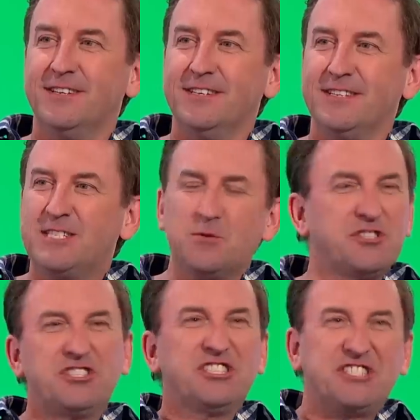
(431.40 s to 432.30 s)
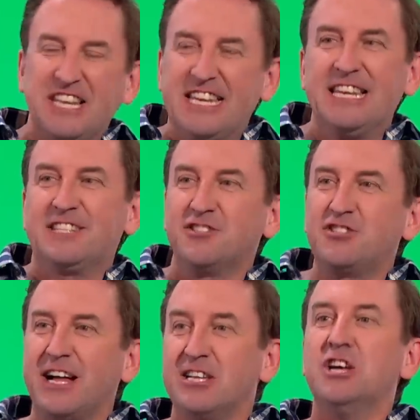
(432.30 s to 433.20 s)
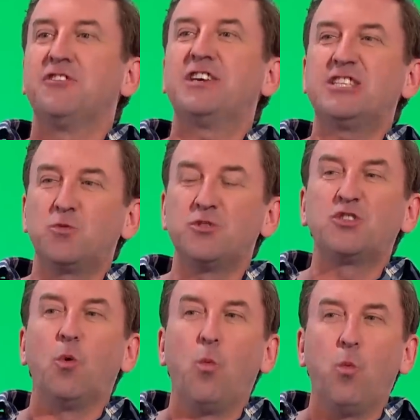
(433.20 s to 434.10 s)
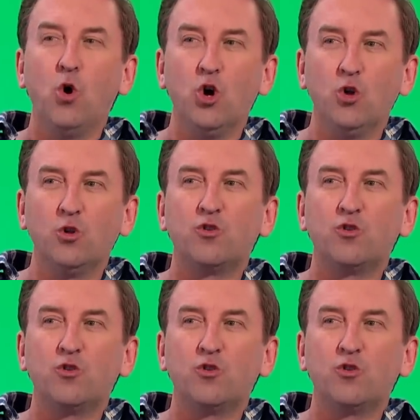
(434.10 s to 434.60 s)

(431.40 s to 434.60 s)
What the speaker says: This wasn't a silly little challenge. This was the world